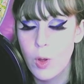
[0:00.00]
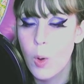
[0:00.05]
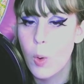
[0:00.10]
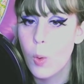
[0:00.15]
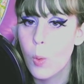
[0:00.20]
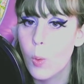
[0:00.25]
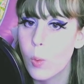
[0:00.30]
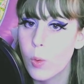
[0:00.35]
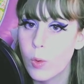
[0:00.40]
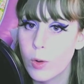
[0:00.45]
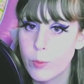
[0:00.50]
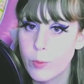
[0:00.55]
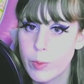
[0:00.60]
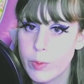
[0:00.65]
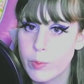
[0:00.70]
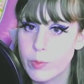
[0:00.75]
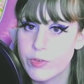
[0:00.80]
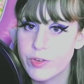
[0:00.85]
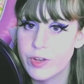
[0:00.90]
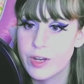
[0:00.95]
or
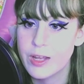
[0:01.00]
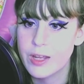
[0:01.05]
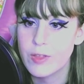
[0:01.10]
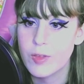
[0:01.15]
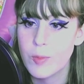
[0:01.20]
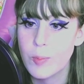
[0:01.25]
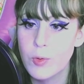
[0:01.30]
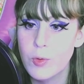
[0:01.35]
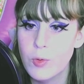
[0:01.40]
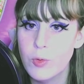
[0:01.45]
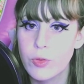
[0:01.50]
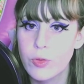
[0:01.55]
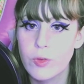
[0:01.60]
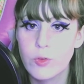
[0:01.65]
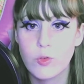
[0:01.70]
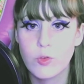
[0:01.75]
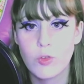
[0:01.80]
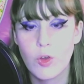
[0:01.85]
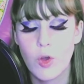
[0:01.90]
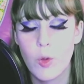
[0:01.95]
we were sitting at the booth,
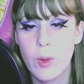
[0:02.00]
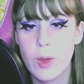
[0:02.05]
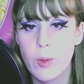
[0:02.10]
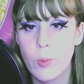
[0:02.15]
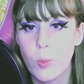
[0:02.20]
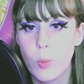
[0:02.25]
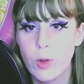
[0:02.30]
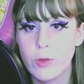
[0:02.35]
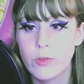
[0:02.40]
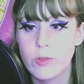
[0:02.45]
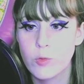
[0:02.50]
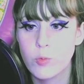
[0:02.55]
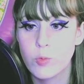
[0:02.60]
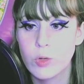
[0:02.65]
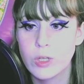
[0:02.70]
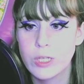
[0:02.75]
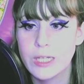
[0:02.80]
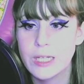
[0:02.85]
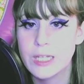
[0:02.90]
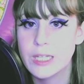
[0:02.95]
so it wasn't
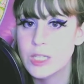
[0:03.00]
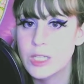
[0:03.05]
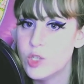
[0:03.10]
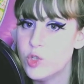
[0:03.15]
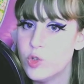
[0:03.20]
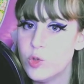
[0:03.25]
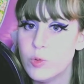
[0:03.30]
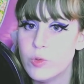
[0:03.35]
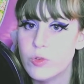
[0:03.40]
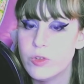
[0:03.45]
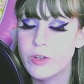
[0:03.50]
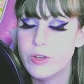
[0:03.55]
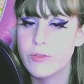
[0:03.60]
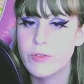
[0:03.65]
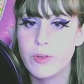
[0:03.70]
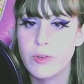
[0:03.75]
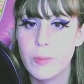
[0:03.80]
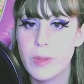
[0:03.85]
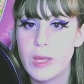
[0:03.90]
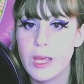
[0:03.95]
really conducive
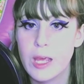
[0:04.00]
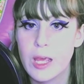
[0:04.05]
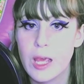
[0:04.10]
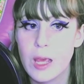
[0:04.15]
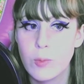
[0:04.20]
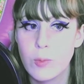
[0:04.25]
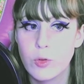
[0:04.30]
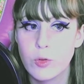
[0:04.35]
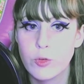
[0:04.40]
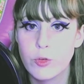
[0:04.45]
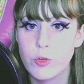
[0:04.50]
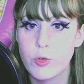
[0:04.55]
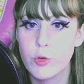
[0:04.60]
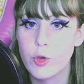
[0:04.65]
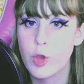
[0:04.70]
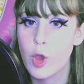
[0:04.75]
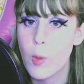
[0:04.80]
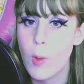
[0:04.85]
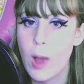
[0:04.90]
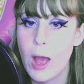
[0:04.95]
to being able to
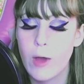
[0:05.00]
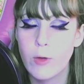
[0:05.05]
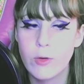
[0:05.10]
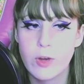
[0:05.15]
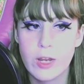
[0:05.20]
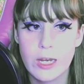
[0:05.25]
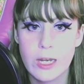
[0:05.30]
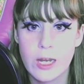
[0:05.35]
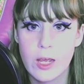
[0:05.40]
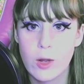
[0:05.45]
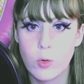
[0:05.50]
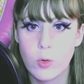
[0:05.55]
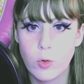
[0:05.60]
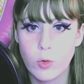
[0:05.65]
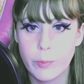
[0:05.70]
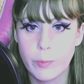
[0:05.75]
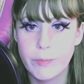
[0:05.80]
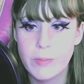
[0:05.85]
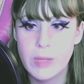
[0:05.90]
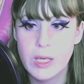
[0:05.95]
go out and get a
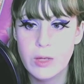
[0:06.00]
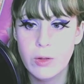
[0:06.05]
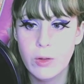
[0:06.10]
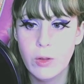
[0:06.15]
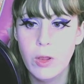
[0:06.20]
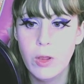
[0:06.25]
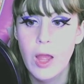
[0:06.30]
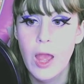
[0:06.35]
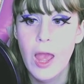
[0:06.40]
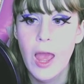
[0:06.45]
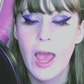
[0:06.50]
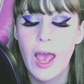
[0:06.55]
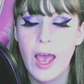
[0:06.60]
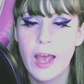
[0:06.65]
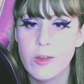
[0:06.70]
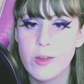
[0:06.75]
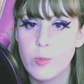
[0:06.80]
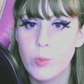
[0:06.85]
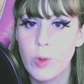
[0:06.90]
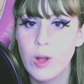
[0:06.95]
whole meal,
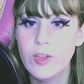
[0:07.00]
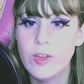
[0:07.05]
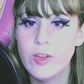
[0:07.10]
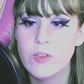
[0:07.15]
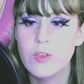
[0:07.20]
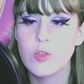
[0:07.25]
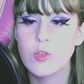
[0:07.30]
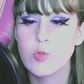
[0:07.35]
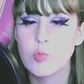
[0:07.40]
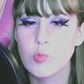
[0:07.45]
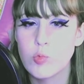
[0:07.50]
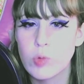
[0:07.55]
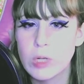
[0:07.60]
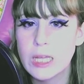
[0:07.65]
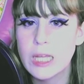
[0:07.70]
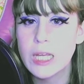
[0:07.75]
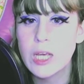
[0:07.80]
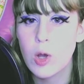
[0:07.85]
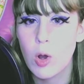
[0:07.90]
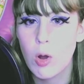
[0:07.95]
as well as it's
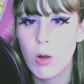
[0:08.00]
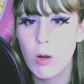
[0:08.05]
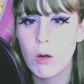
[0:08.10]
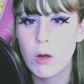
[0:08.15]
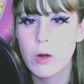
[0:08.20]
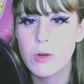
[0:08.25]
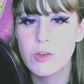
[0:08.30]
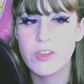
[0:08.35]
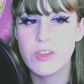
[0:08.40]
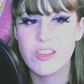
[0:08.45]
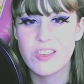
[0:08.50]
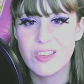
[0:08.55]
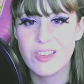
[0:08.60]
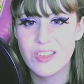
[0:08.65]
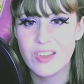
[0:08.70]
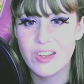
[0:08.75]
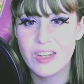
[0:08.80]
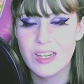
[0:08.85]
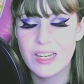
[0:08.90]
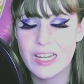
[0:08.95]
really hard to
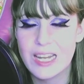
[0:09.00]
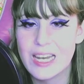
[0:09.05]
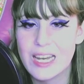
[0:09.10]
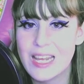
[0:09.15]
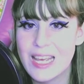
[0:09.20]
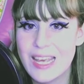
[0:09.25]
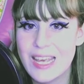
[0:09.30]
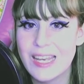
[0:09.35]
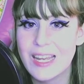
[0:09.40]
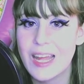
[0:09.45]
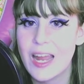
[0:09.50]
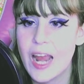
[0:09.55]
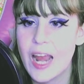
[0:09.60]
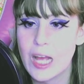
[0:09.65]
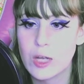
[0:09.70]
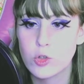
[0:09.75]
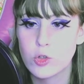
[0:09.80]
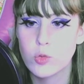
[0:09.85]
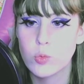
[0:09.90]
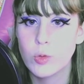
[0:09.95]
sit and eat an
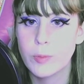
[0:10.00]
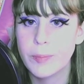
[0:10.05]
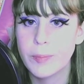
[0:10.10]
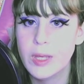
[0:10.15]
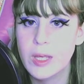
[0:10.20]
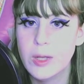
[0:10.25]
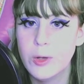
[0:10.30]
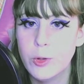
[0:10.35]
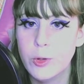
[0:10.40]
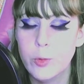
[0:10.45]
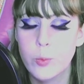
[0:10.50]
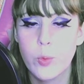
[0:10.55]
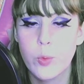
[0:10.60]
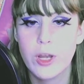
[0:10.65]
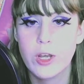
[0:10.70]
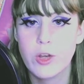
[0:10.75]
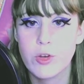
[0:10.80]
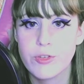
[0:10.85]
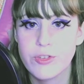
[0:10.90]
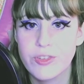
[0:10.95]
actual meal
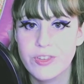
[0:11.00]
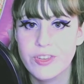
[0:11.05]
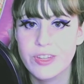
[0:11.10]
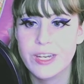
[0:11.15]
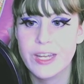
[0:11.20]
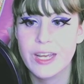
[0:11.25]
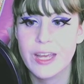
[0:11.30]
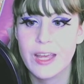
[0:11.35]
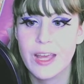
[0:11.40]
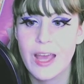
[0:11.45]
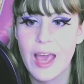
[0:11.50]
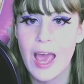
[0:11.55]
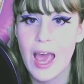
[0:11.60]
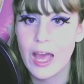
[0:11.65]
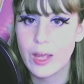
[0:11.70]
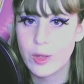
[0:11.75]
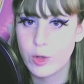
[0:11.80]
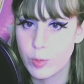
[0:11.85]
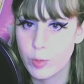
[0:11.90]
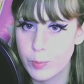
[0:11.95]
when you're sitting
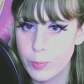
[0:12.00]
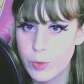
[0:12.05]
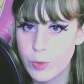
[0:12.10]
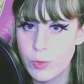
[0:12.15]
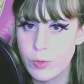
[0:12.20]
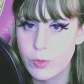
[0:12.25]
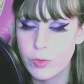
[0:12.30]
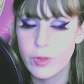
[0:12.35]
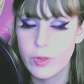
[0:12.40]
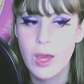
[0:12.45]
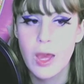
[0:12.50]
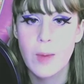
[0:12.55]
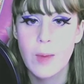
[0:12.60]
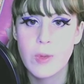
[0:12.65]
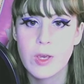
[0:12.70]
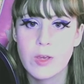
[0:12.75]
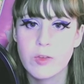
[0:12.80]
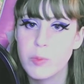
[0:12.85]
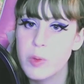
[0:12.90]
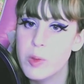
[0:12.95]
at your booth,
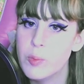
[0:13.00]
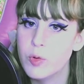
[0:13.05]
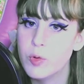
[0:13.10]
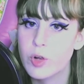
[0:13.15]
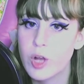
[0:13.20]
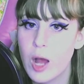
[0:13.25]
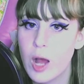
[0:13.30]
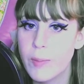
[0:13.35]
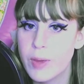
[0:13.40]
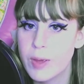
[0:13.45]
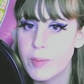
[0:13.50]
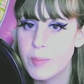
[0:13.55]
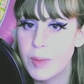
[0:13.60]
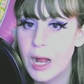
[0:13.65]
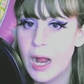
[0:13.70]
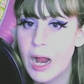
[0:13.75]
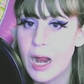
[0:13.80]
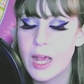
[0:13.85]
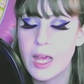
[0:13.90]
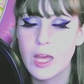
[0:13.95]
because people are coming
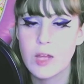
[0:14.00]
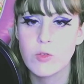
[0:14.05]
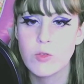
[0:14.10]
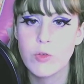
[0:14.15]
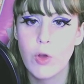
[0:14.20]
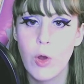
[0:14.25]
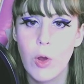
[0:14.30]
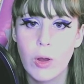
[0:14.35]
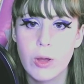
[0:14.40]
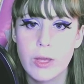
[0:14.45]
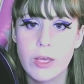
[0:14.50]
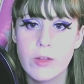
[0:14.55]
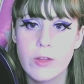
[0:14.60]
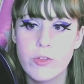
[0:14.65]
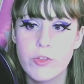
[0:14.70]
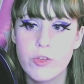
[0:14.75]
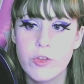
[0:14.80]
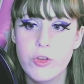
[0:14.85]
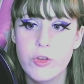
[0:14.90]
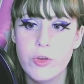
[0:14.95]
by and talking
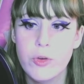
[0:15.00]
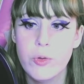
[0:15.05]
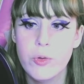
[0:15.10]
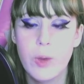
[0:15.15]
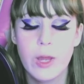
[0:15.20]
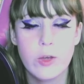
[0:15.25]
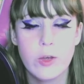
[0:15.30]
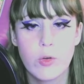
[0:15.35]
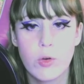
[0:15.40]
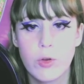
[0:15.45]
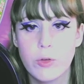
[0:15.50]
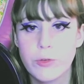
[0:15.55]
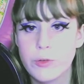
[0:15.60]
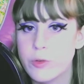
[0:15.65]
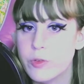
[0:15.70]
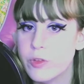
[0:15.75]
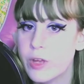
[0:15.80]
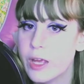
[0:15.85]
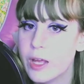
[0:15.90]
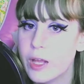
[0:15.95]
to you, and you're also
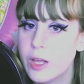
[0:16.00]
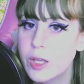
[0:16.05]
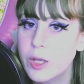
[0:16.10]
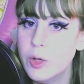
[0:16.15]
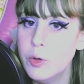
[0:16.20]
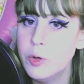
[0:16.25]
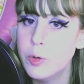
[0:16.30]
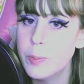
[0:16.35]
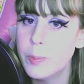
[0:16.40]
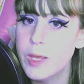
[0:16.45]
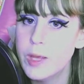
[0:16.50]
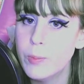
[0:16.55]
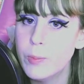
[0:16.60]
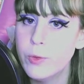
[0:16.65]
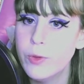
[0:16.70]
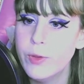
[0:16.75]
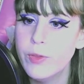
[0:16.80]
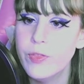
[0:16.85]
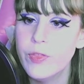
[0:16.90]
saying hello to people and